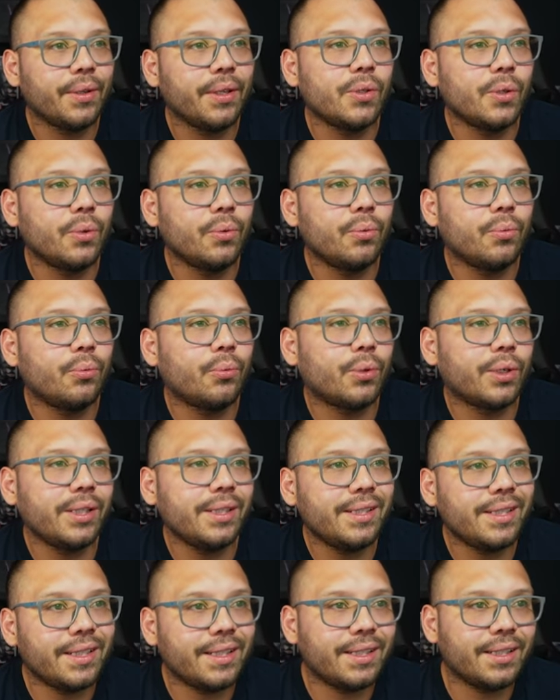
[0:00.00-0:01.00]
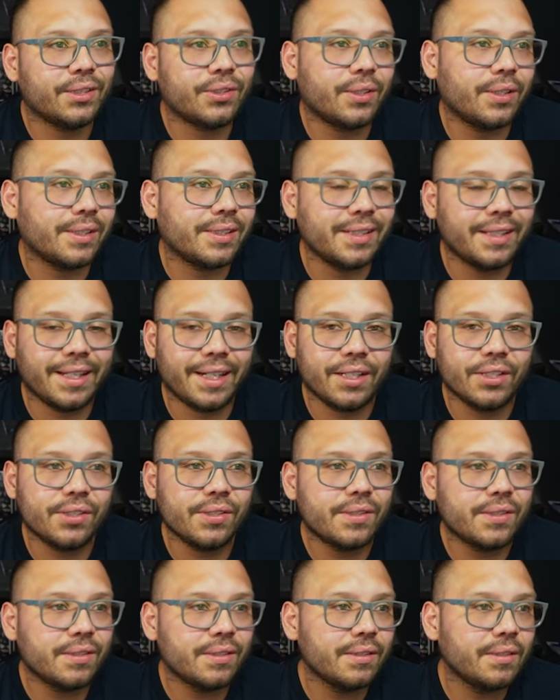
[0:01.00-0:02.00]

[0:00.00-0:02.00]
So we're in the electronics and gadgets,